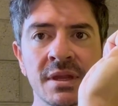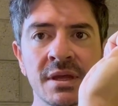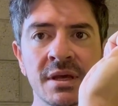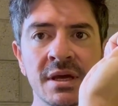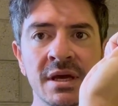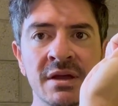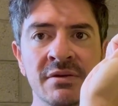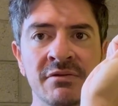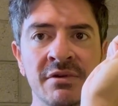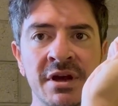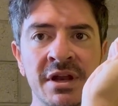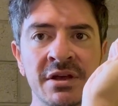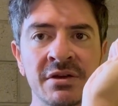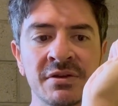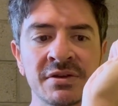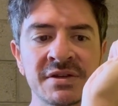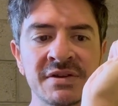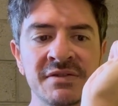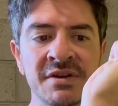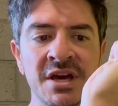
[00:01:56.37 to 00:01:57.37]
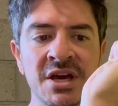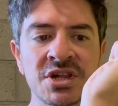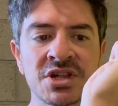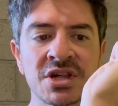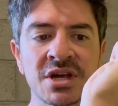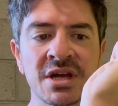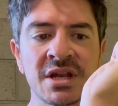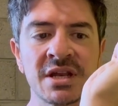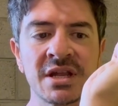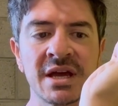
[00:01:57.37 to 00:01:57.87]
in radial
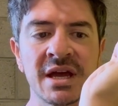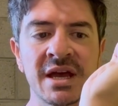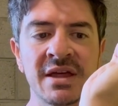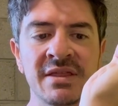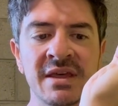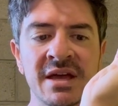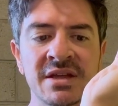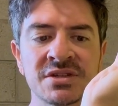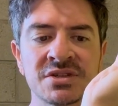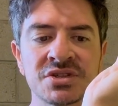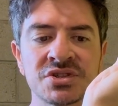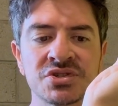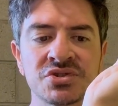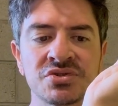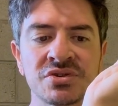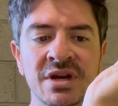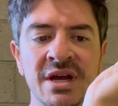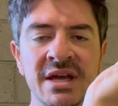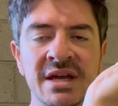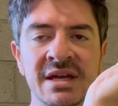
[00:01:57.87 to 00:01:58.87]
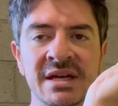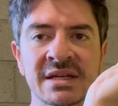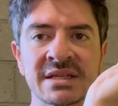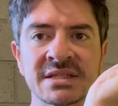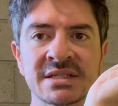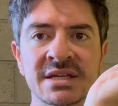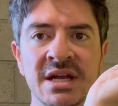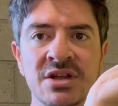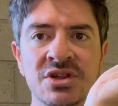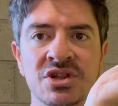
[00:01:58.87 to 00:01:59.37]
deviation, and then straight
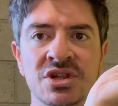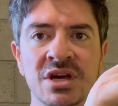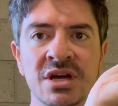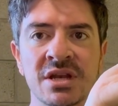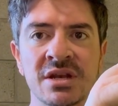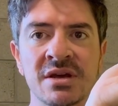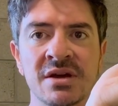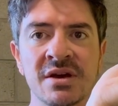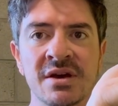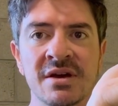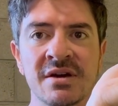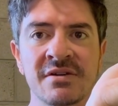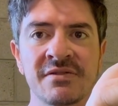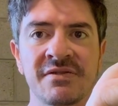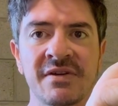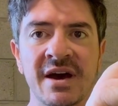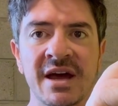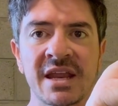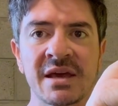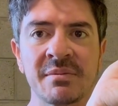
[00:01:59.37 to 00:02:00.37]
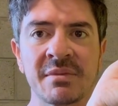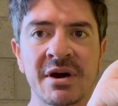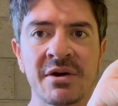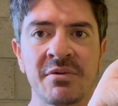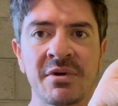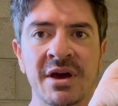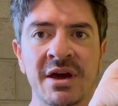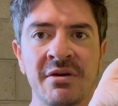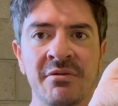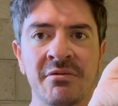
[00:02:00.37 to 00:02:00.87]
extension, finding my
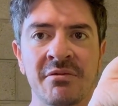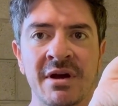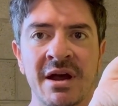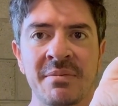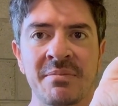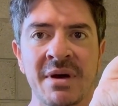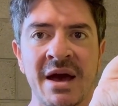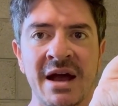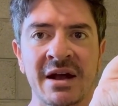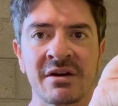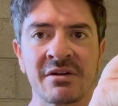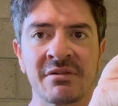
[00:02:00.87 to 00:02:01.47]
way right back